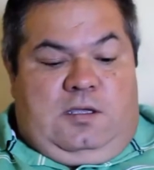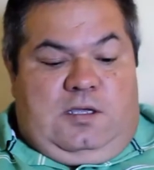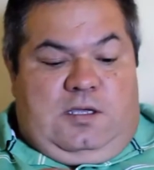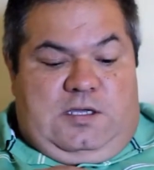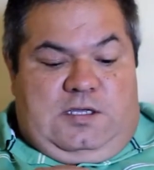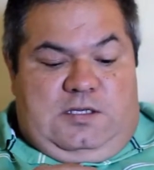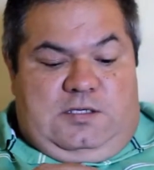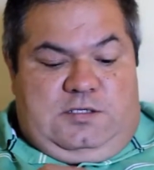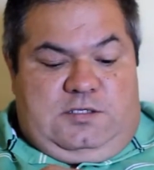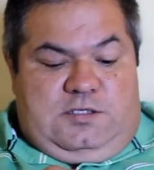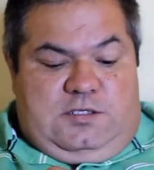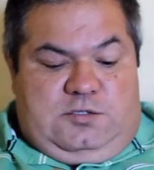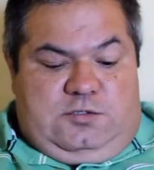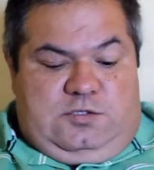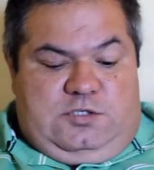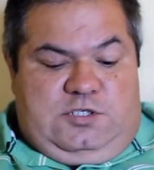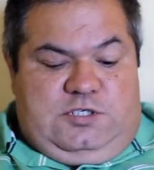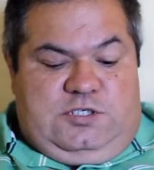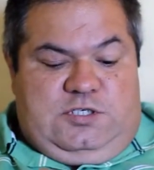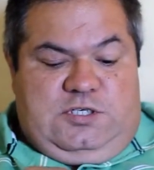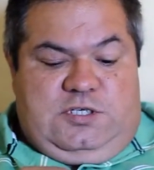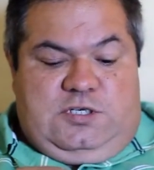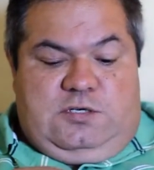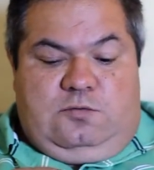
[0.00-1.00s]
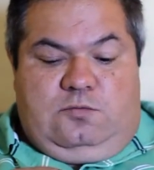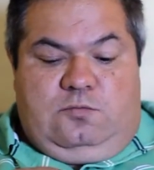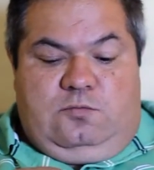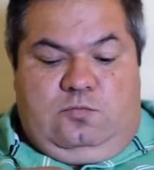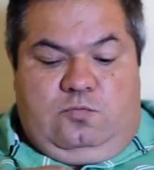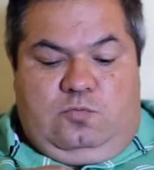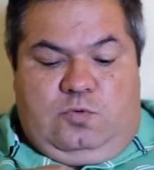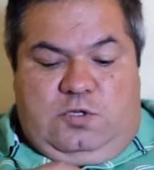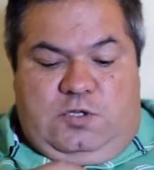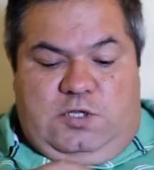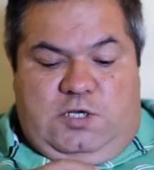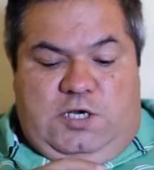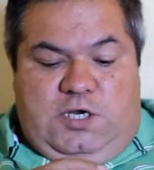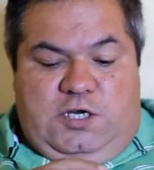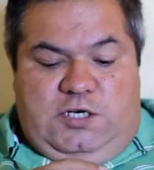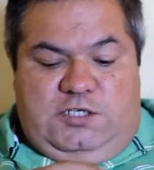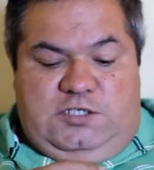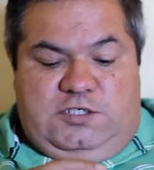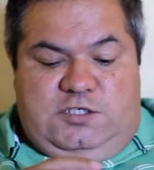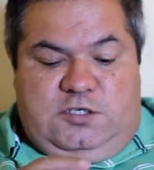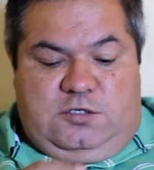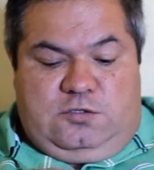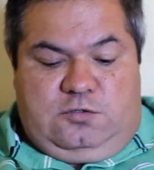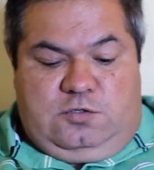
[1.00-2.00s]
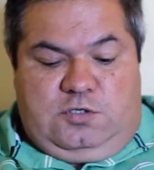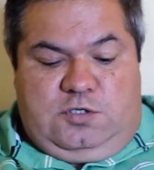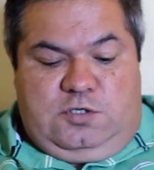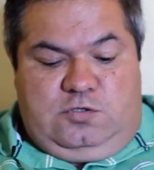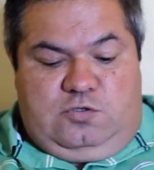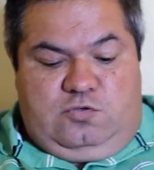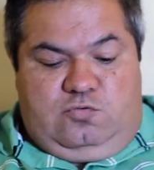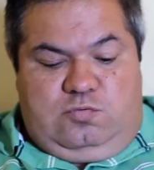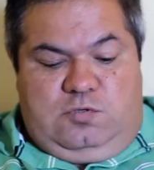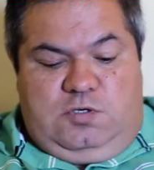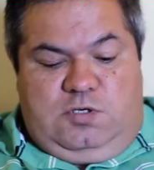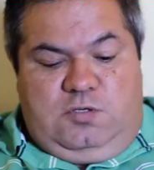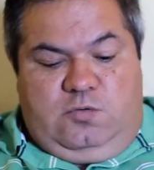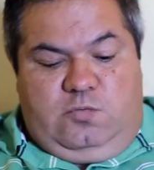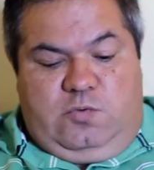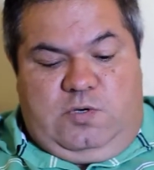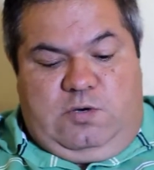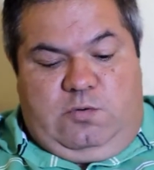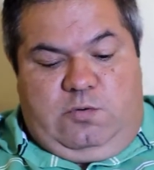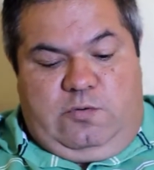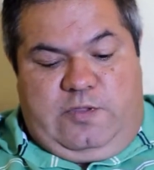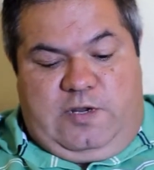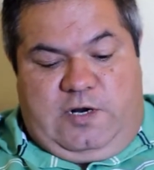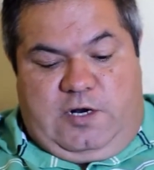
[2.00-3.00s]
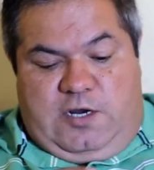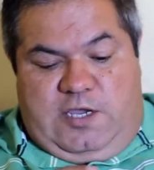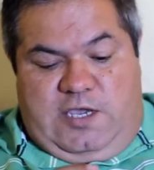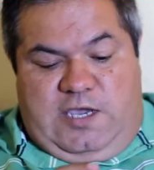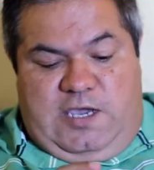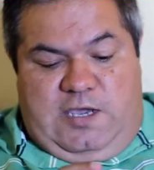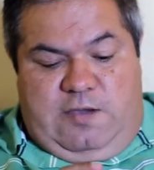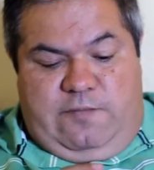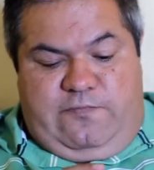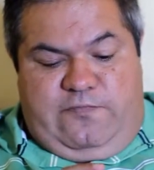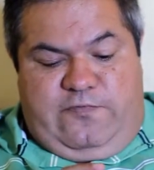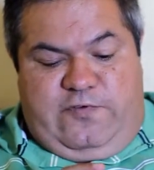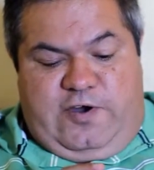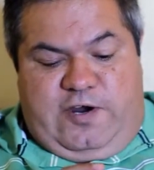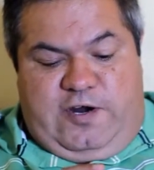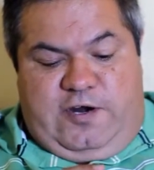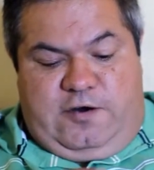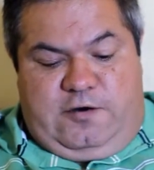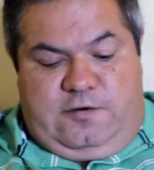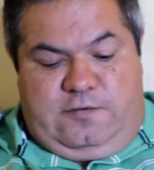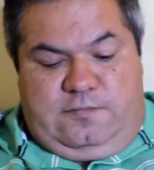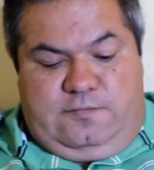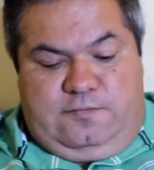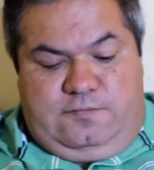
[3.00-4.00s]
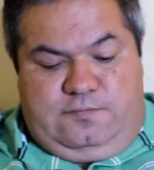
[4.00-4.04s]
And so she said, well, the honeysuckle goes really well with our Campfire,